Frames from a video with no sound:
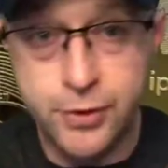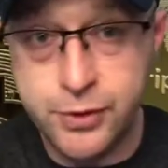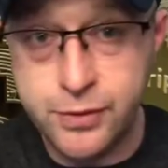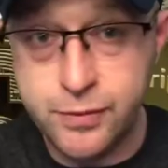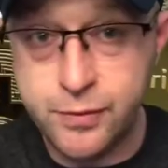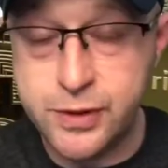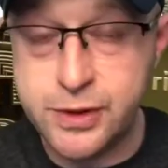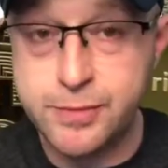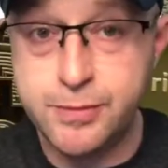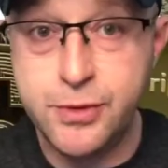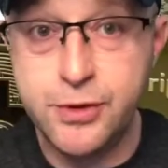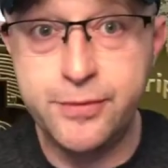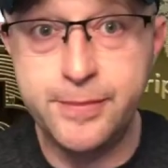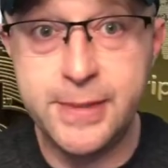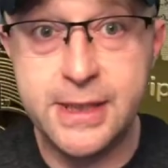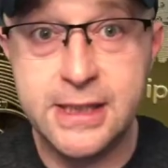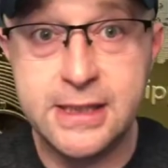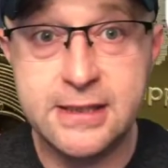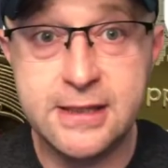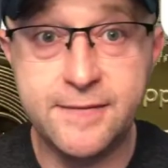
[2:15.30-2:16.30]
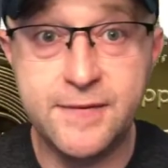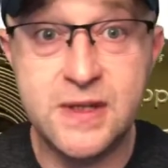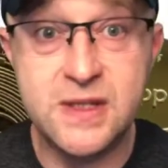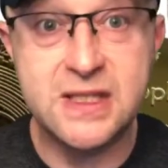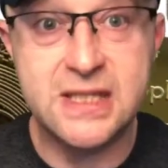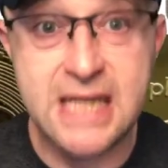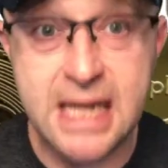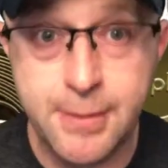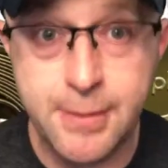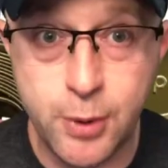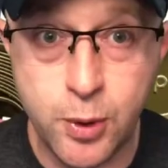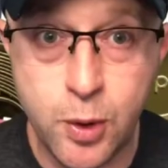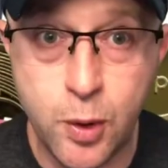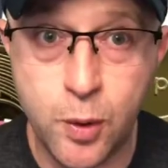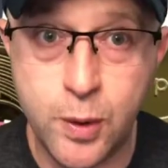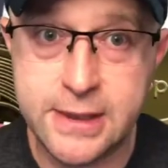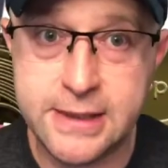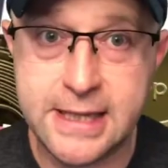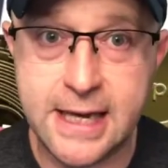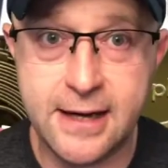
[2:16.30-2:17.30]
was movements of the stable
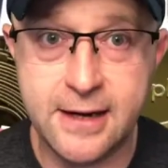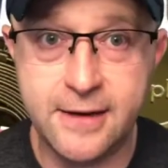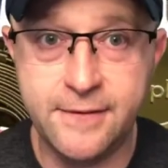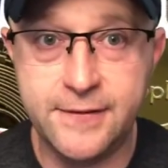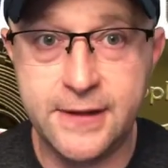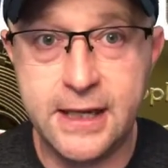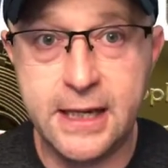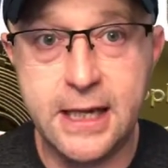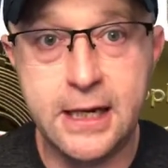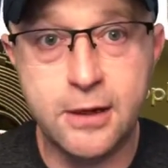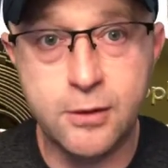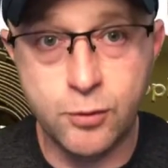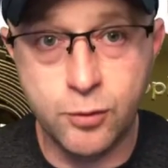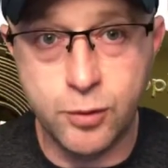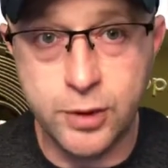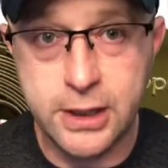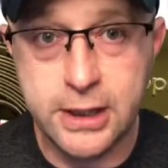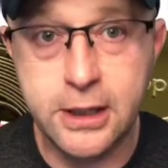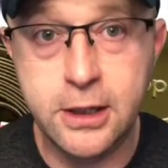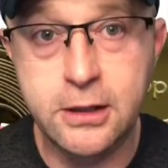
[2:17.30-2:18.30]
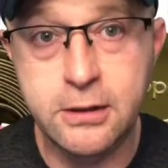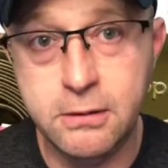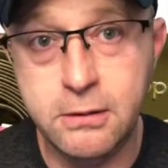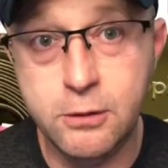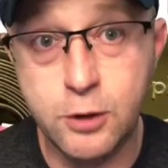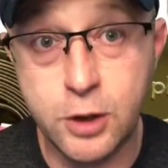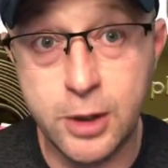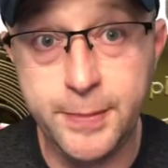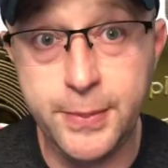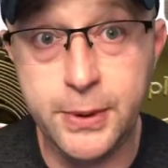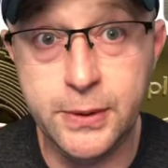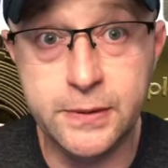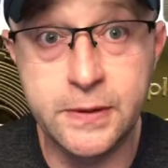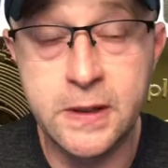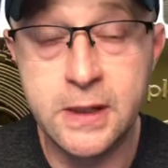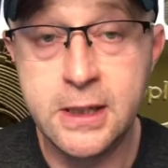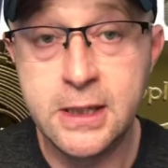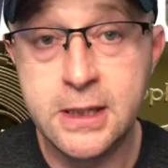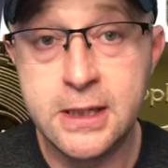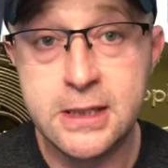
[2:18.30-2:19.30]
coins out of it and it really crippled
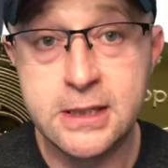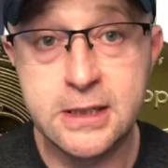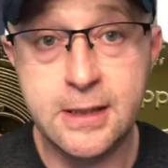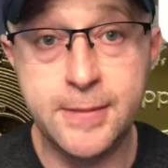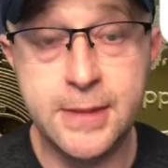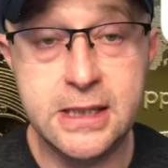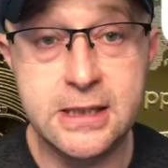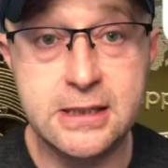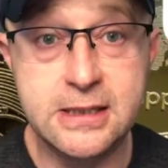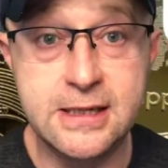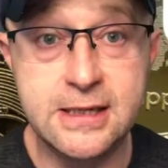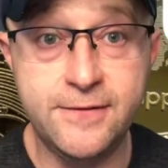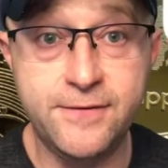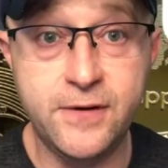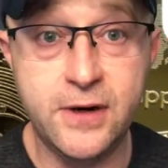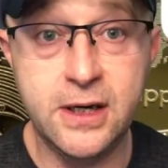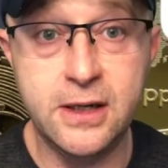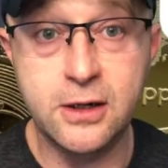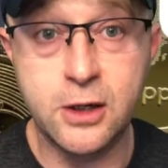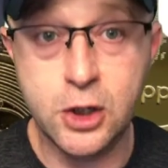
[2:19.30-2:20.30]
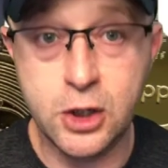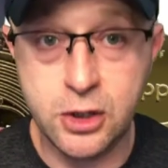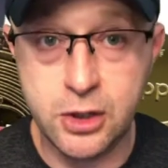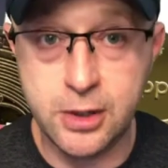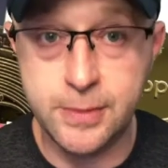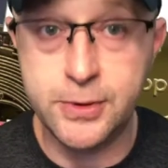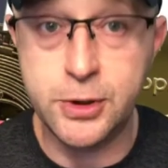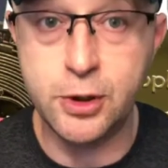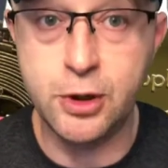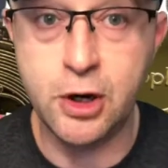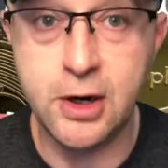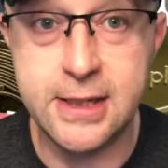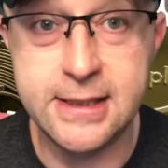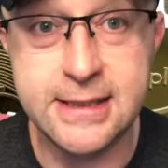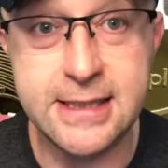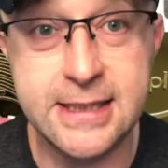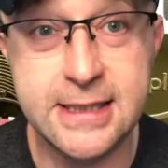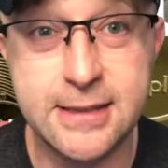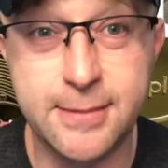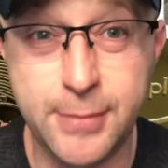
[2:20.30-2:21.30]
some of these different
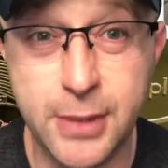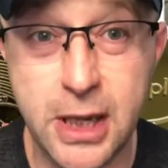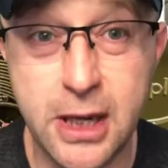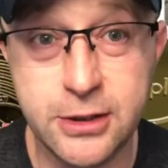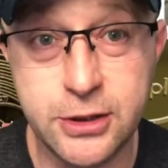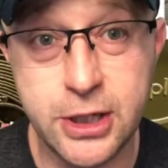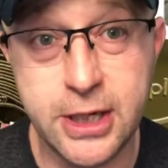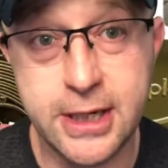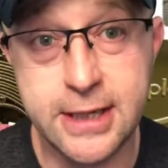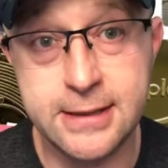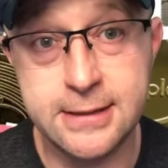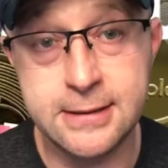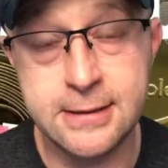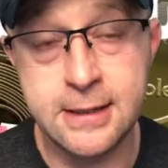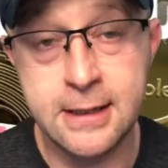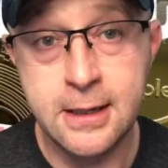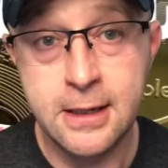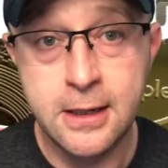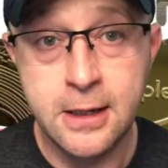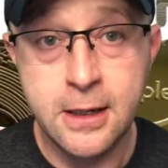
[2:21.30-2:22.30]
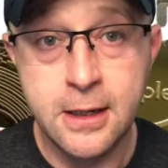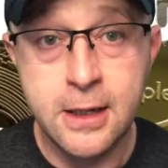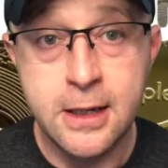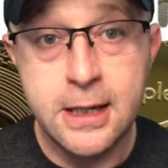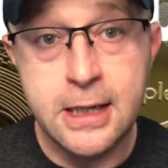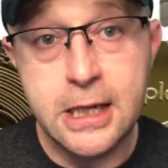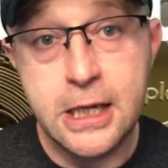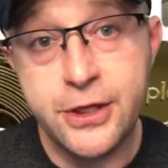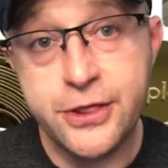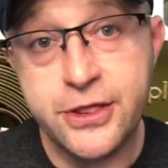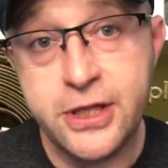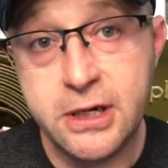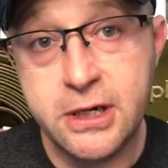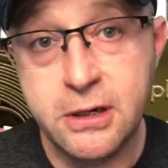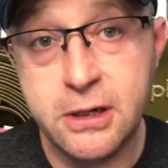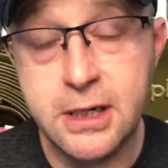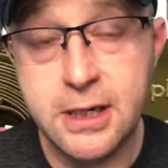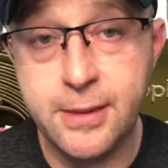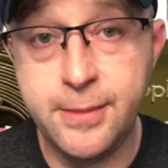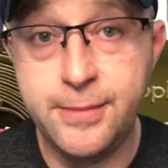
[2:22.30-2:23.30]
cryptocurrencies and blockchains.
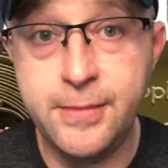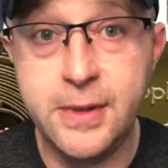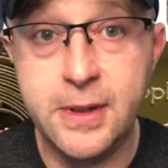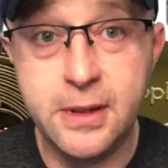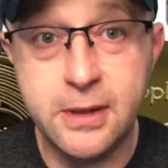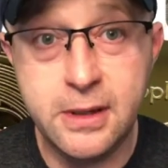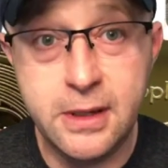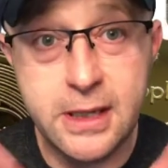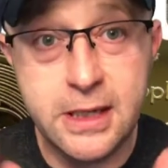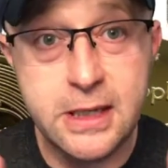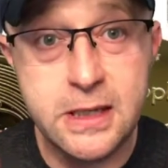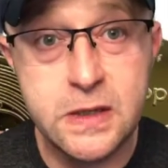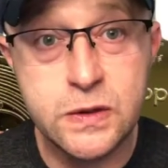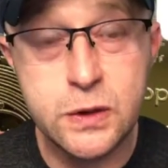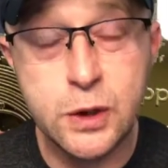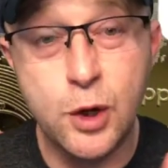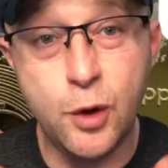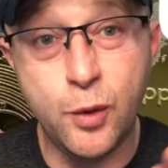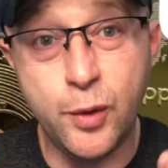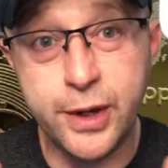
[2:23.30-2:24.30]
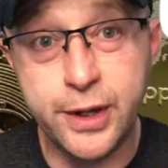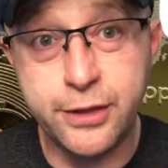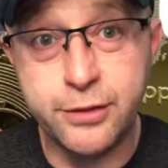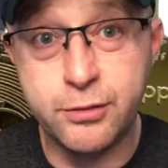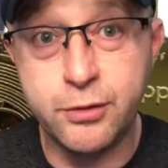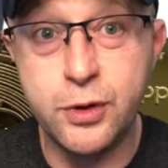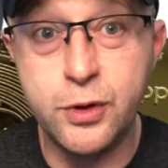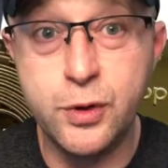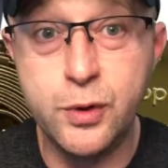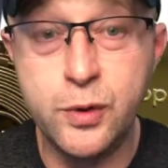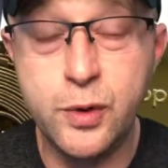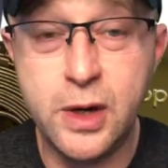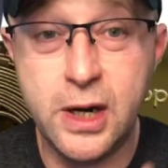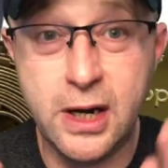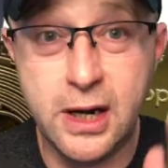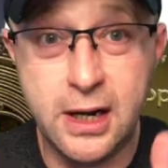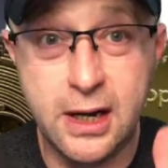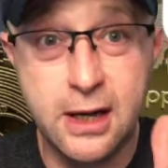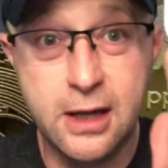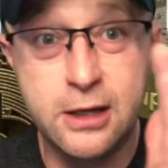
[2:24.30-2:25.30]
Ethereum is going through
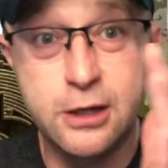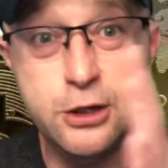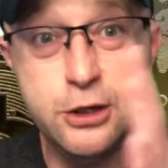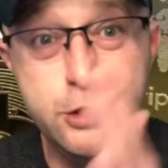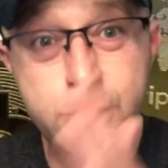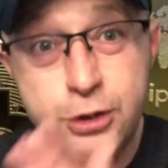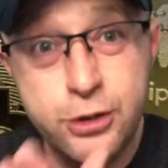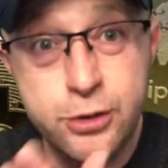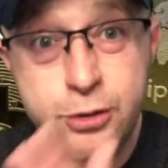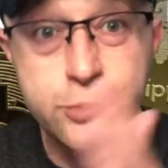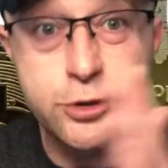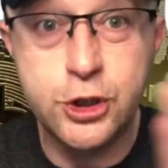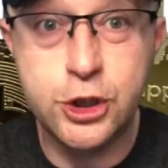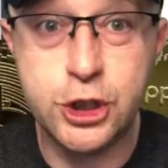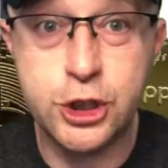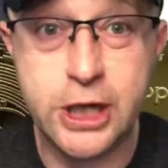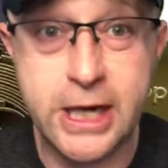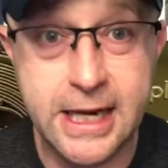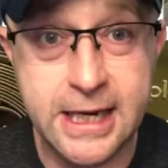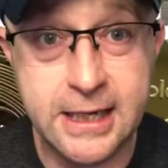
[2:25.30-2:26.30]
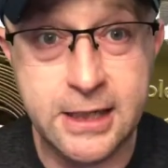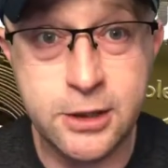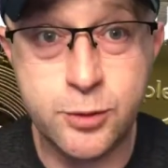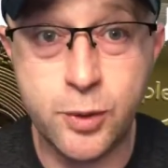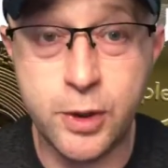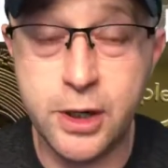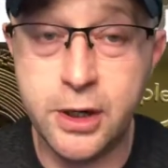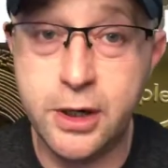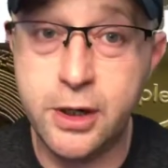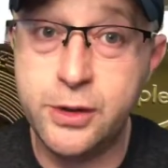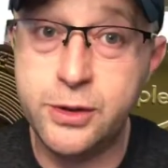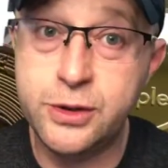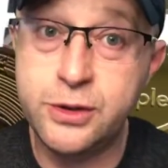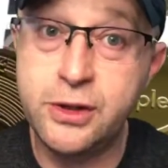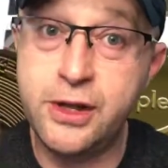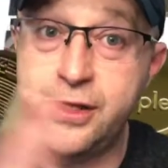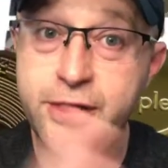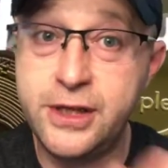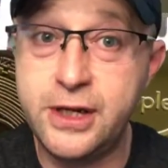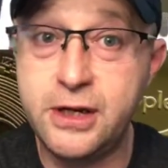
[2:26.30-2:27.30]
a new change where it goes to
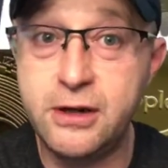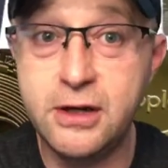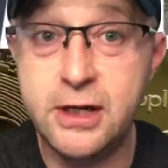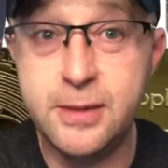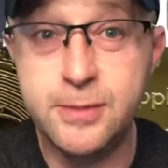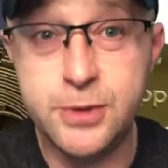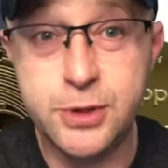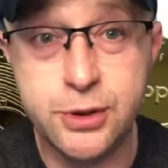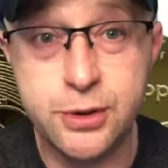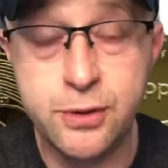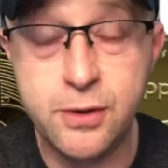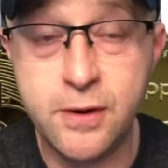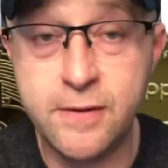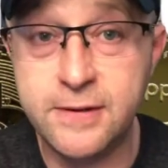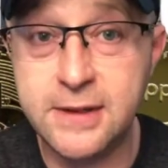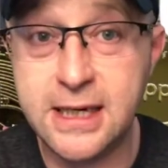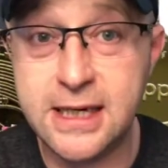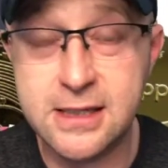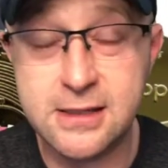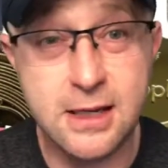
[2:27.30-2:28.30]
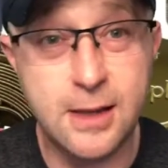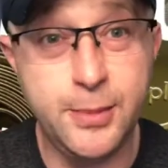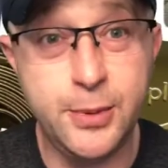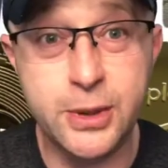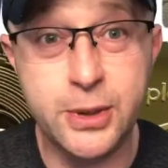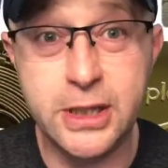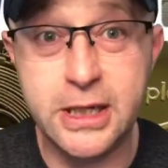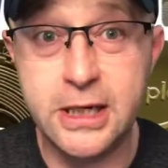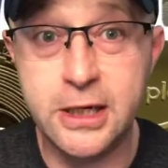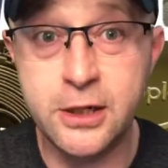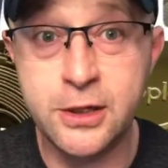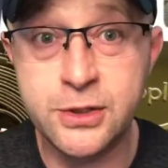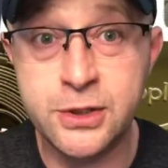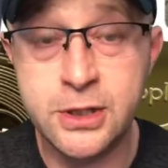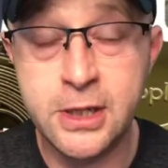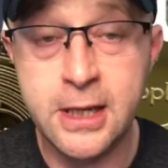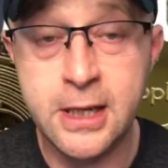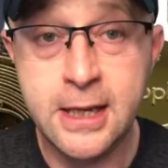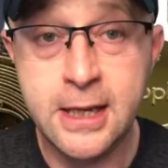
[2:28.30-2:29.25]
Ethereum 2 over the next couple years.